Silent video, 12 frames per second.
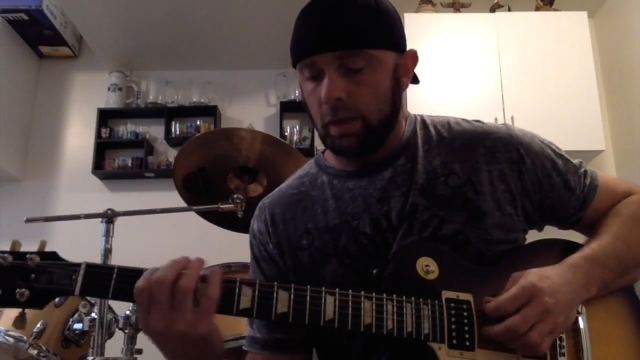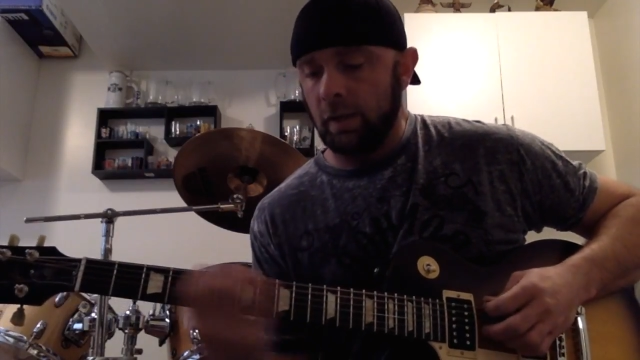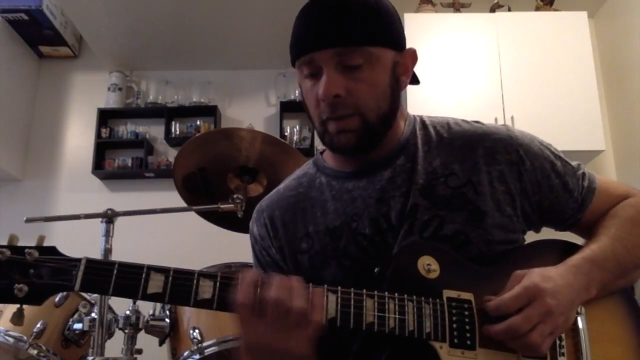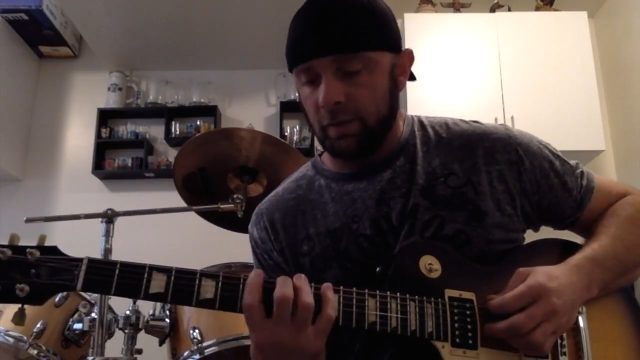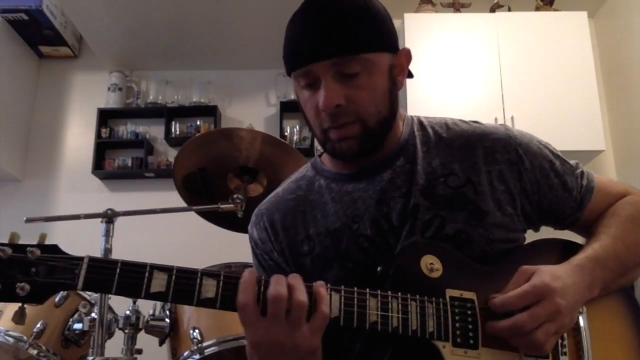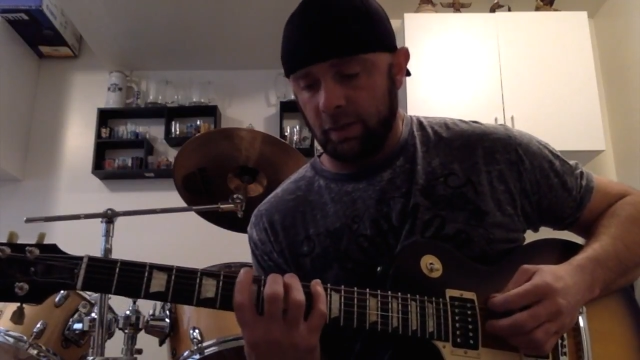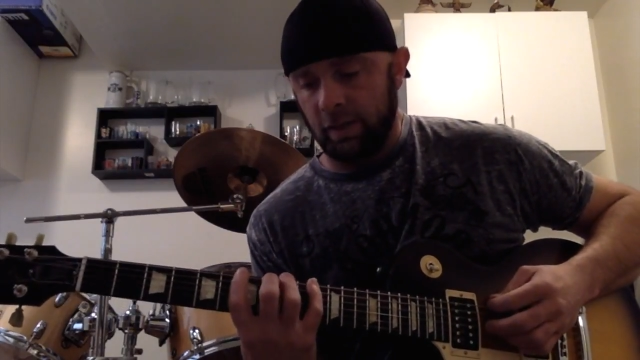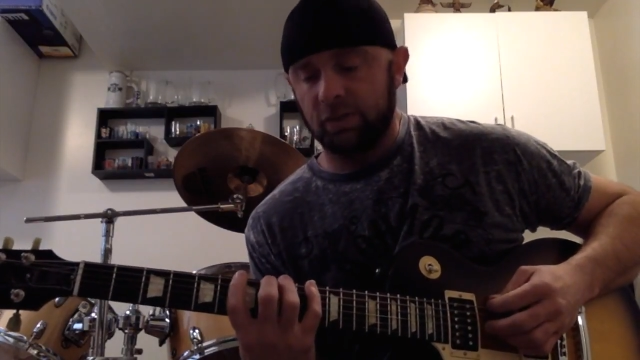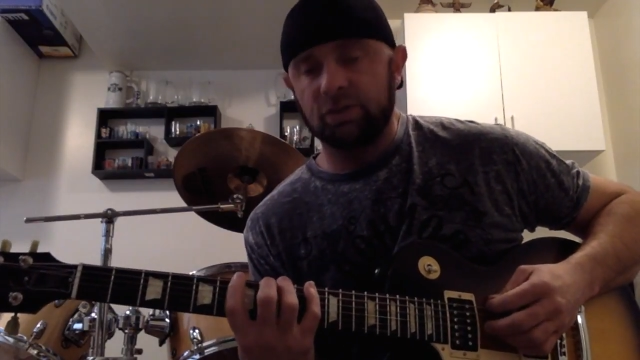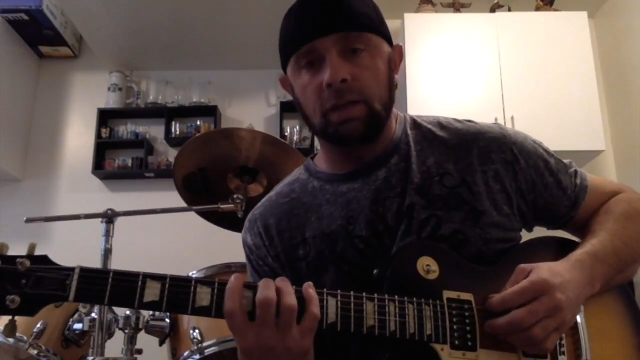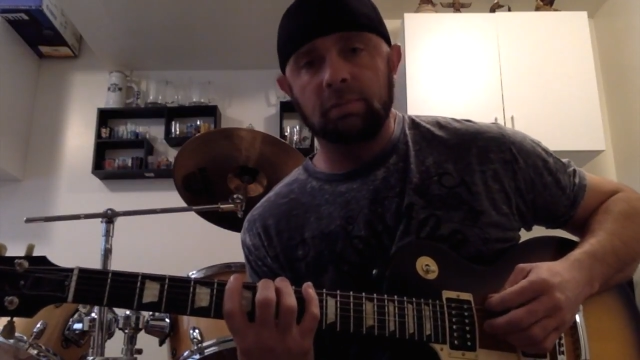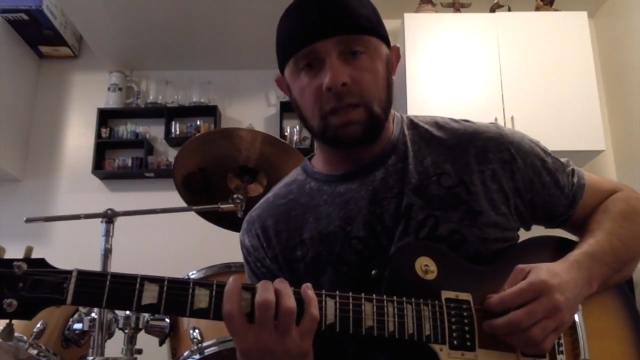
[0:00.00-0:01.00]
And then the
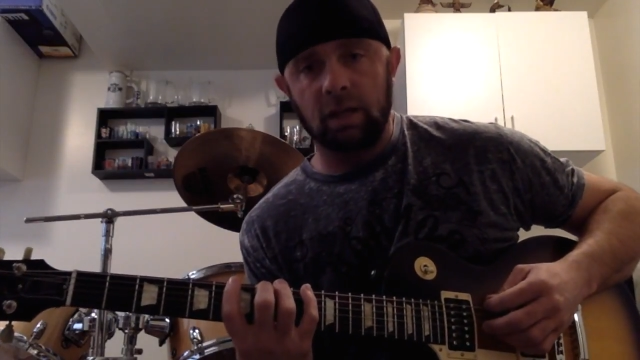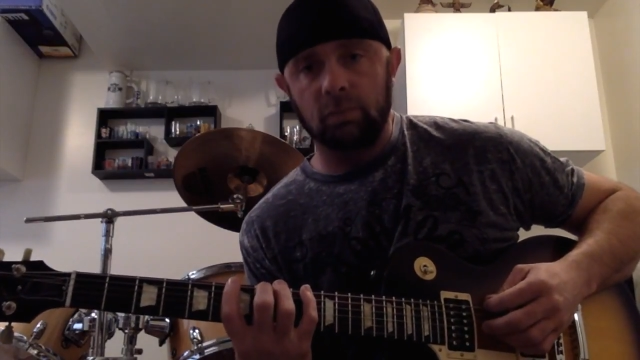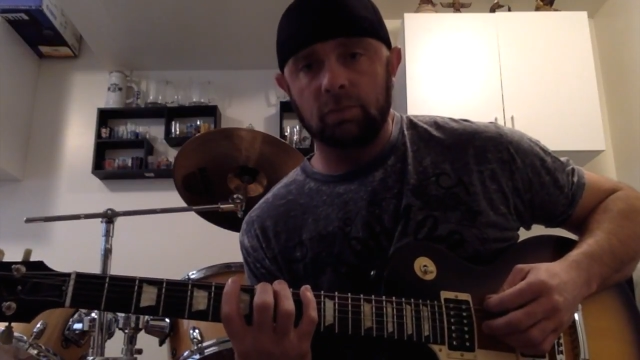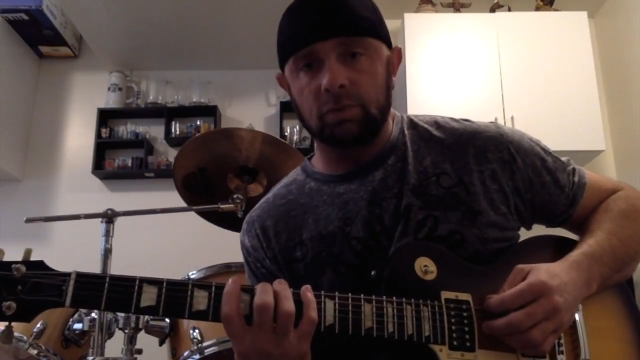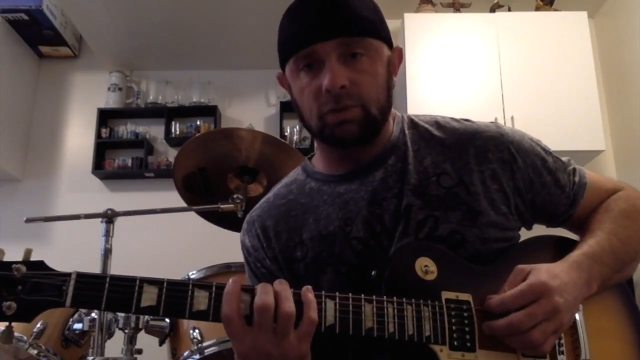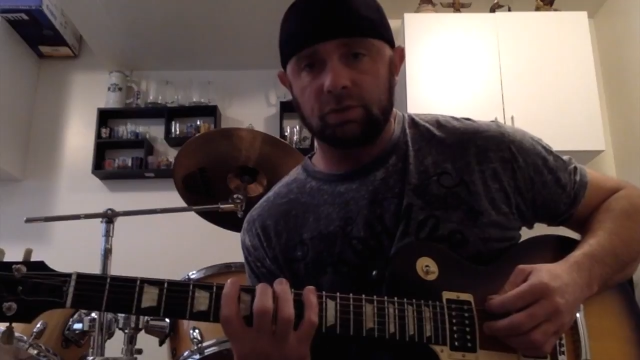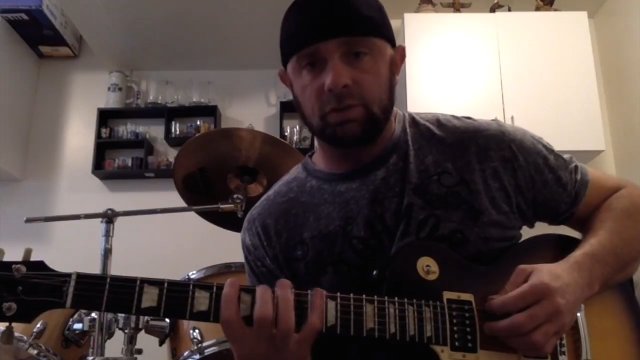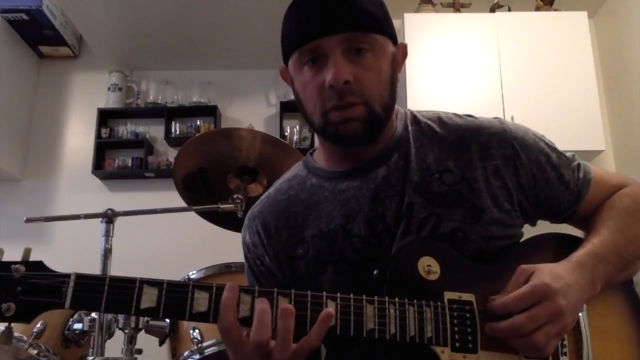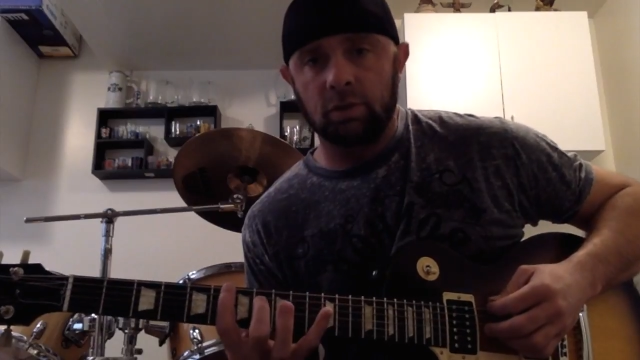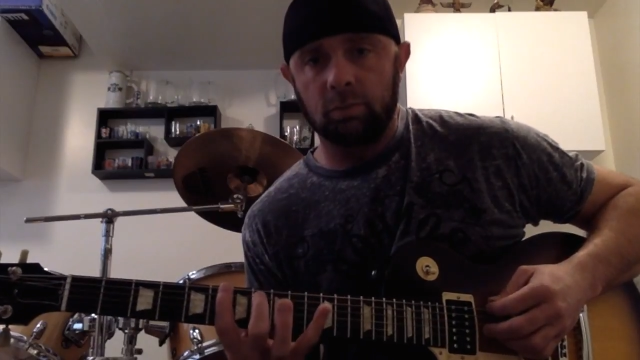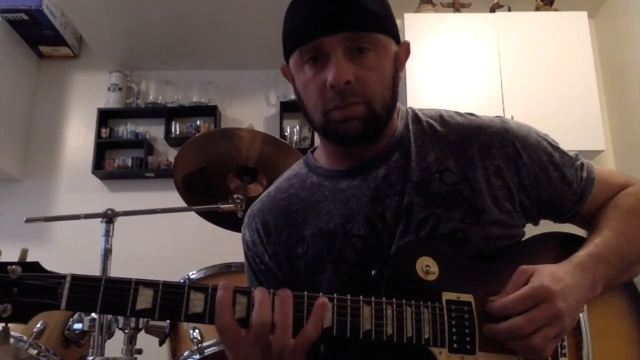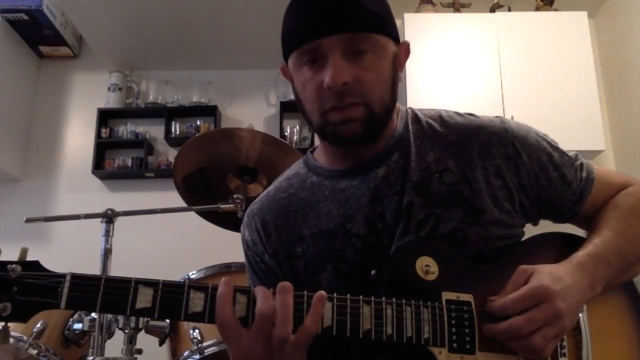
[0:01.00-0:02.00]
next shape down would just be
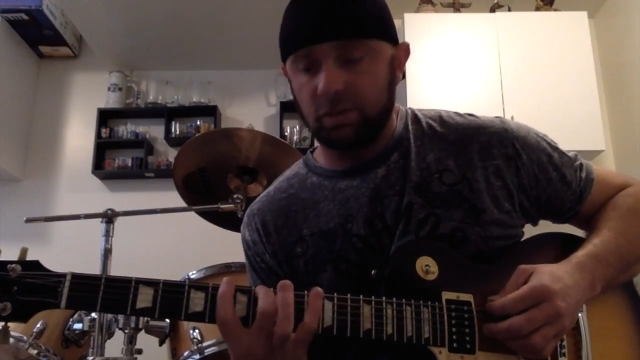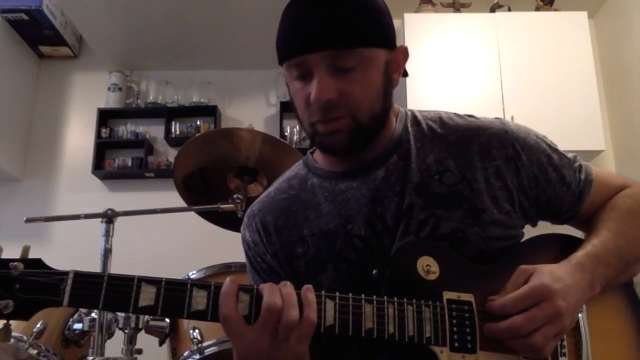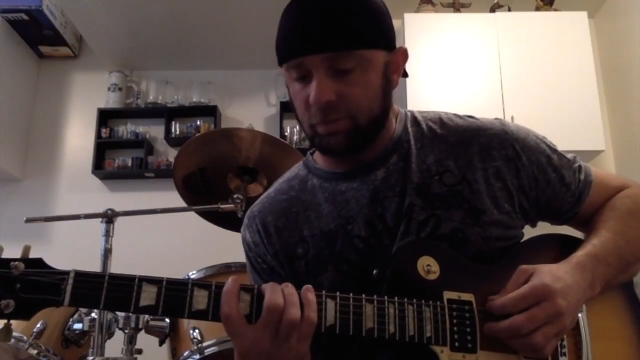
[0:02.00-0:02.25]
just